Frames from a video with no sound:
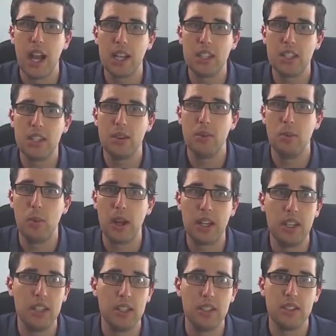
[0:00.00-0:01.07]
Hunt
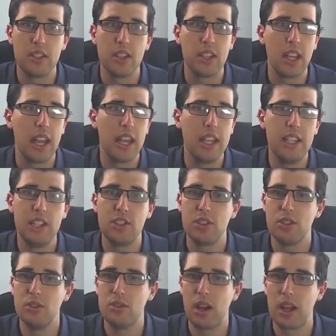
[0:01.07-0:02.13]
wonders, okay?
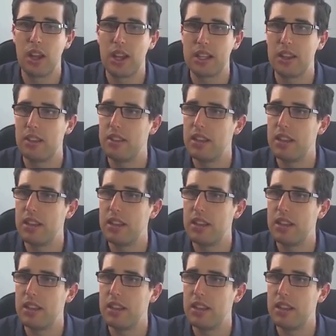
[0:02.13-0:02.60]
So I like